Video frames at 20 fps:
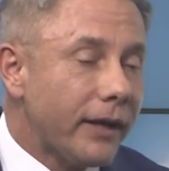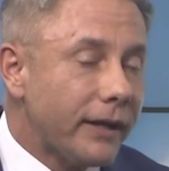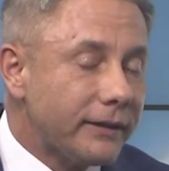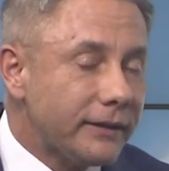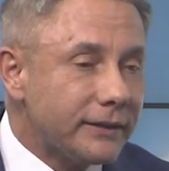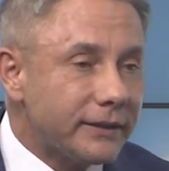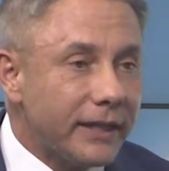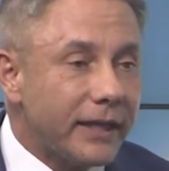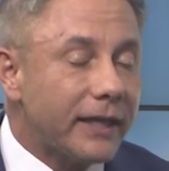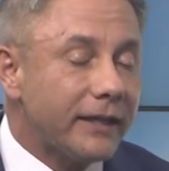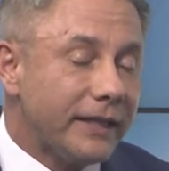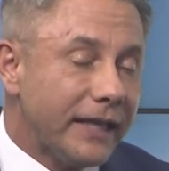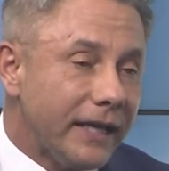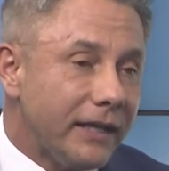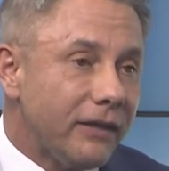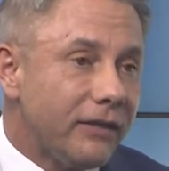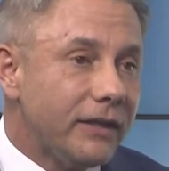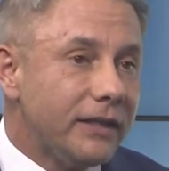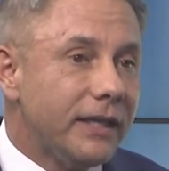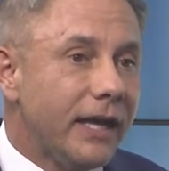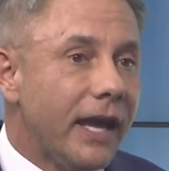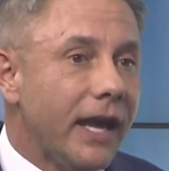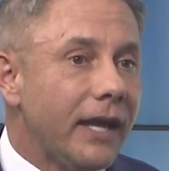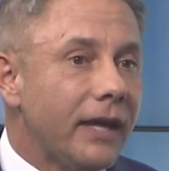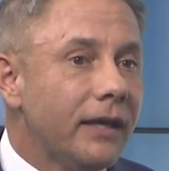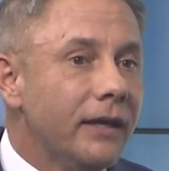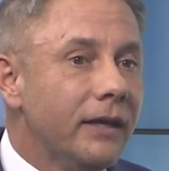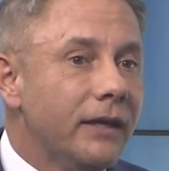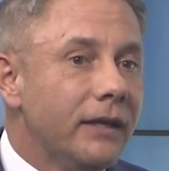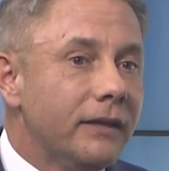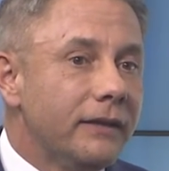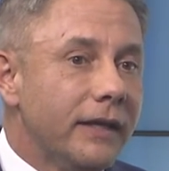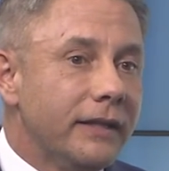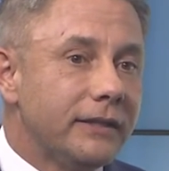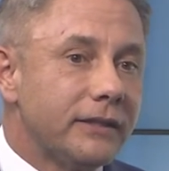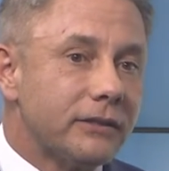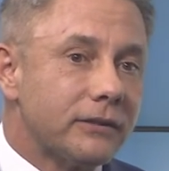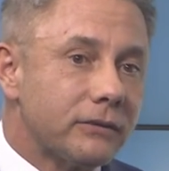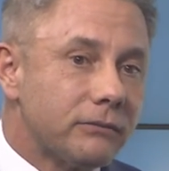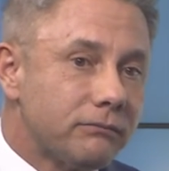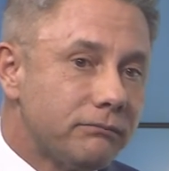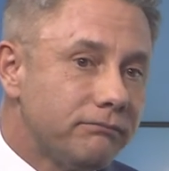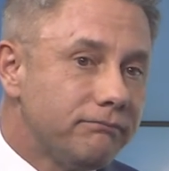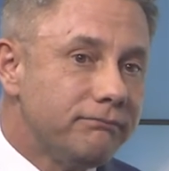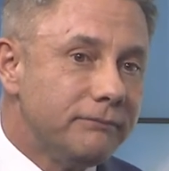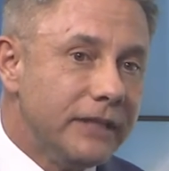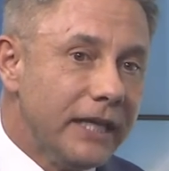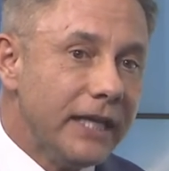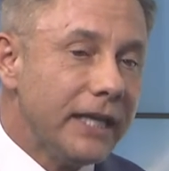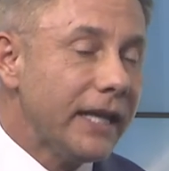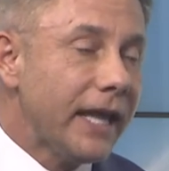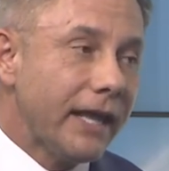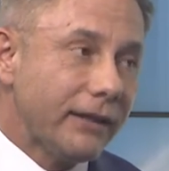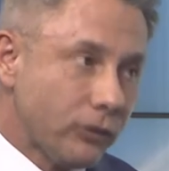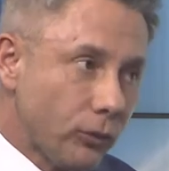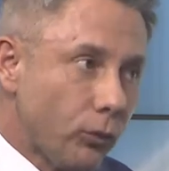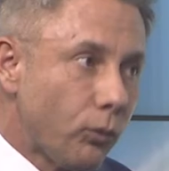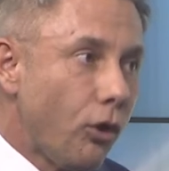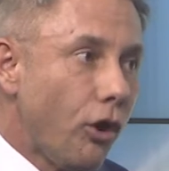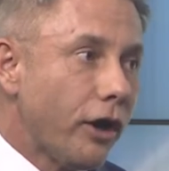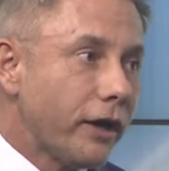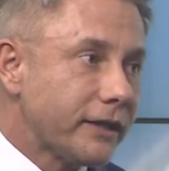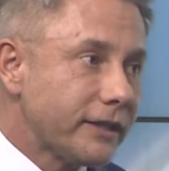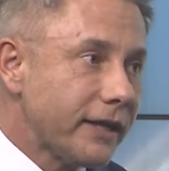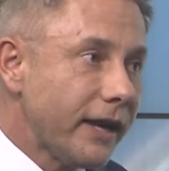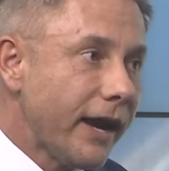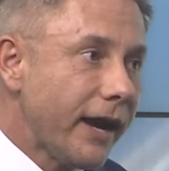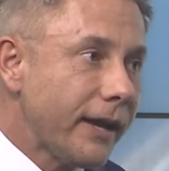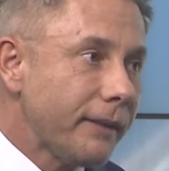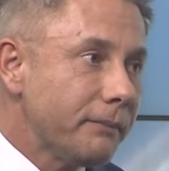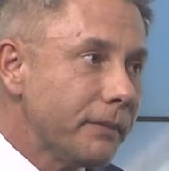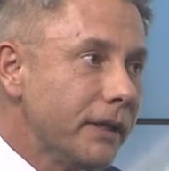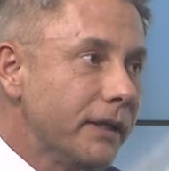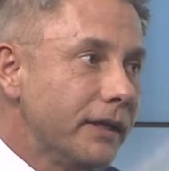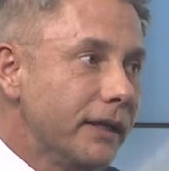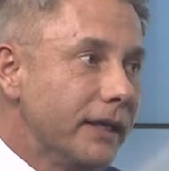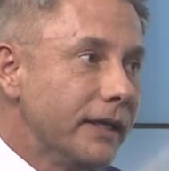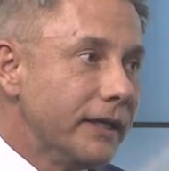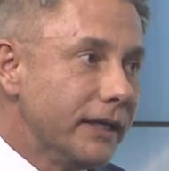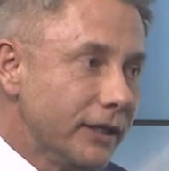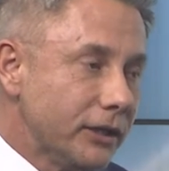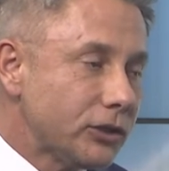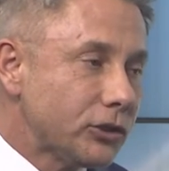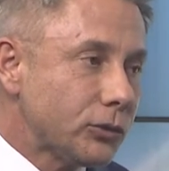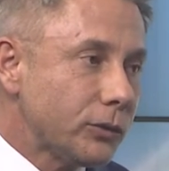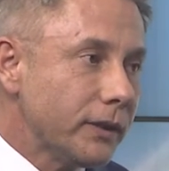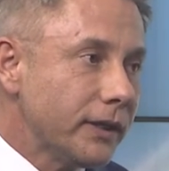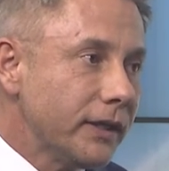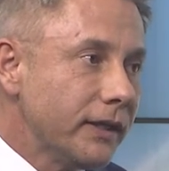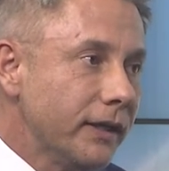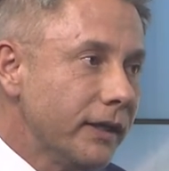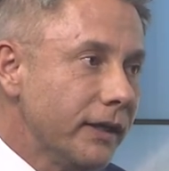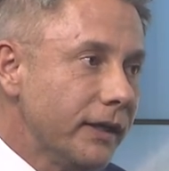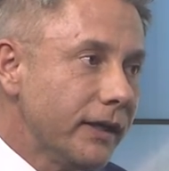I just think at the end of the day, they just did it at the wrong time in history,